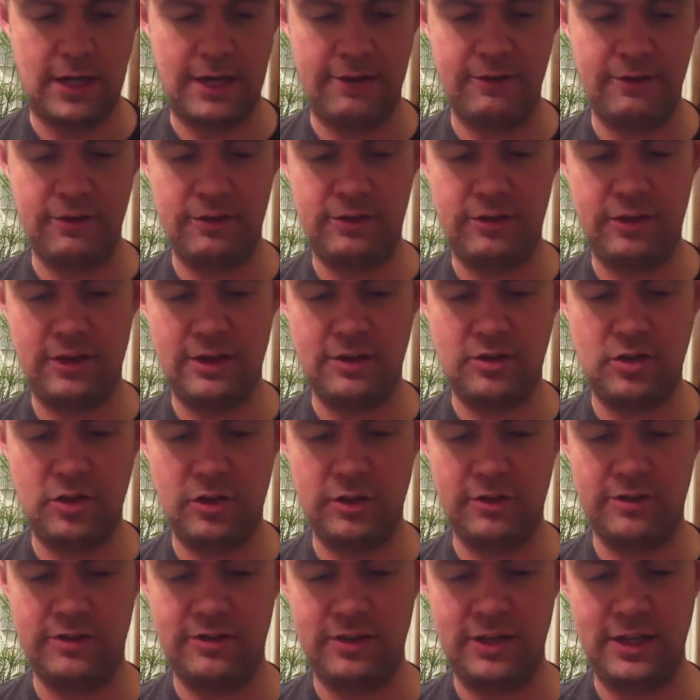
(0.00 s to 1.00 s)
Obviously, as you
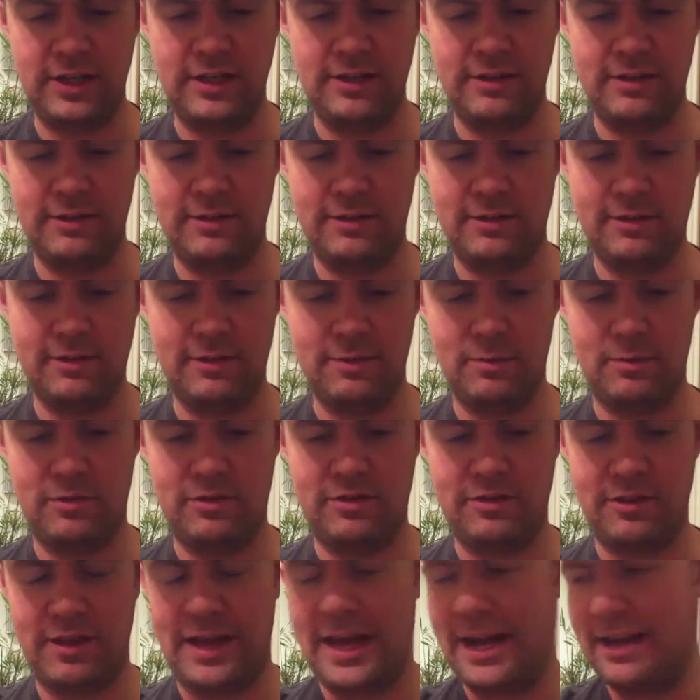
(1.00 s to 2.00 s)
can see, it
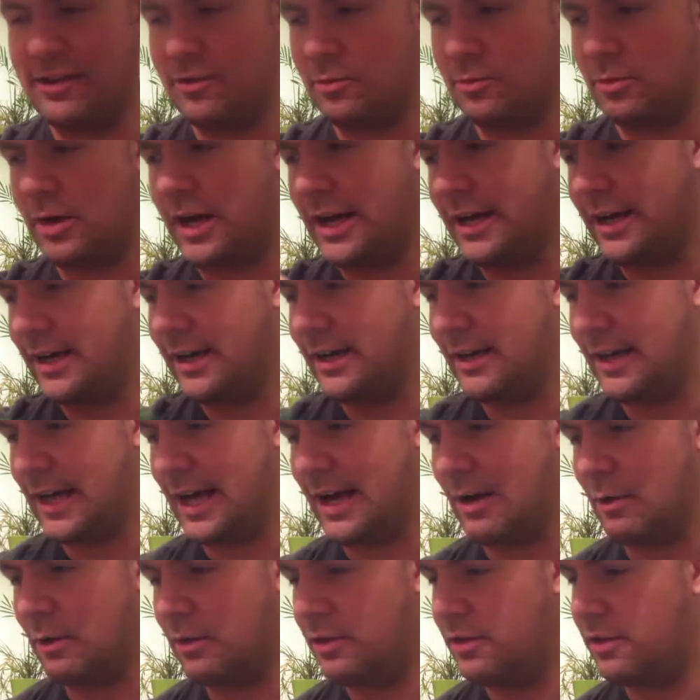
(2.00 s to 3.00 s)
slides right in and
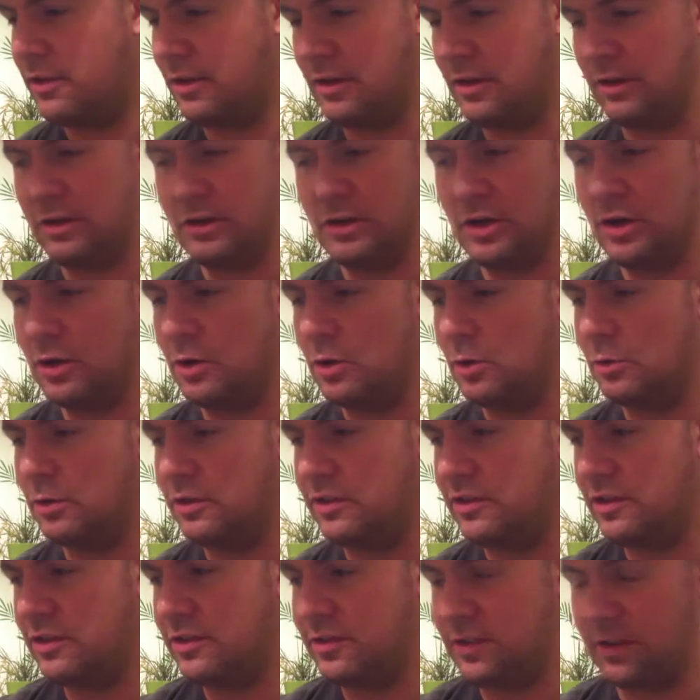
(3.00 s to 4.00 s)
out with no
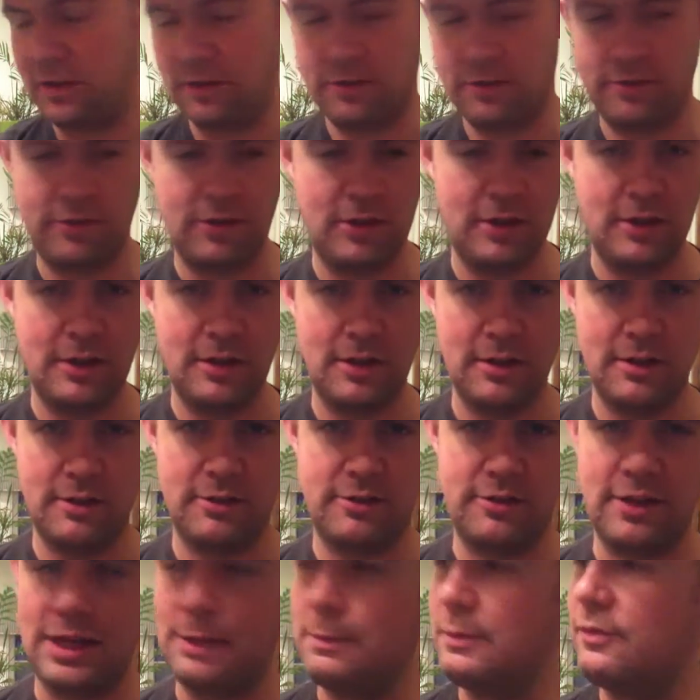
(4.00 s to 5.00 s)
resistance.
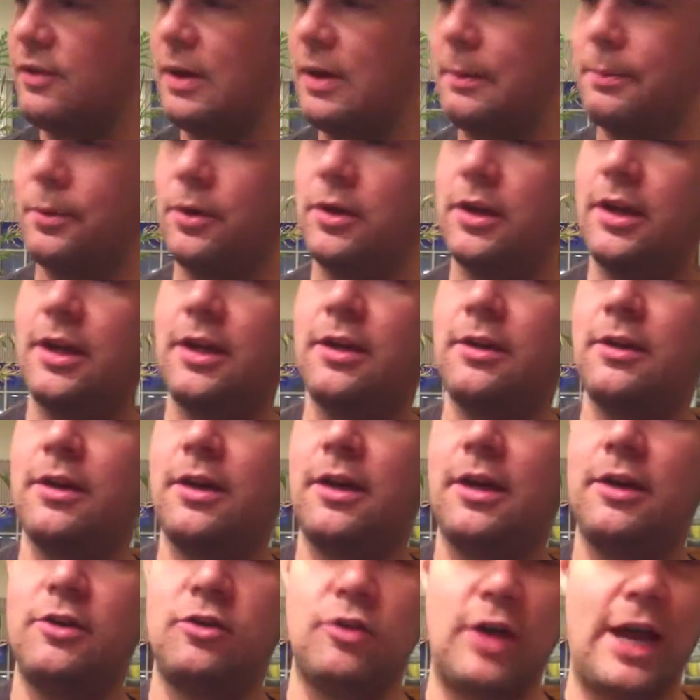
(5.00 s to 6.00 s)
Same if I put in
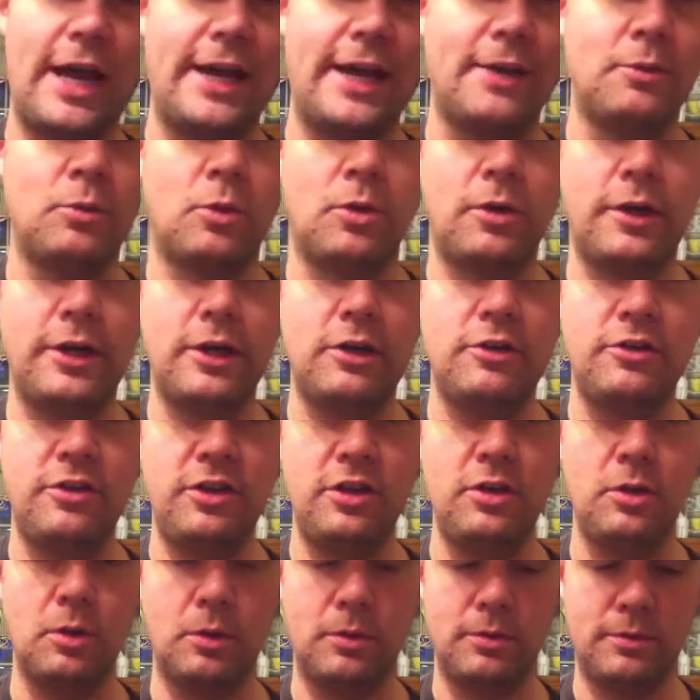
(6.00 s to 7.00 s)
Dragon Warrior
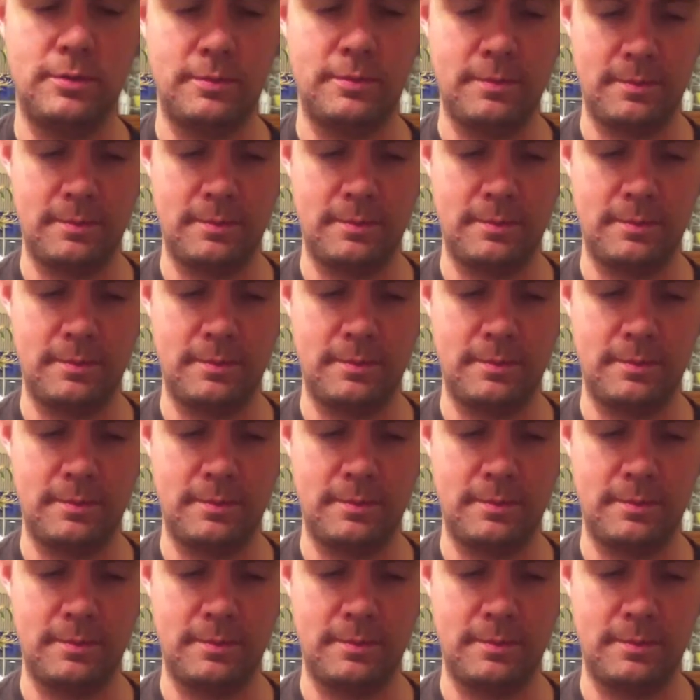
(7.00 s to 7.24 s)
2.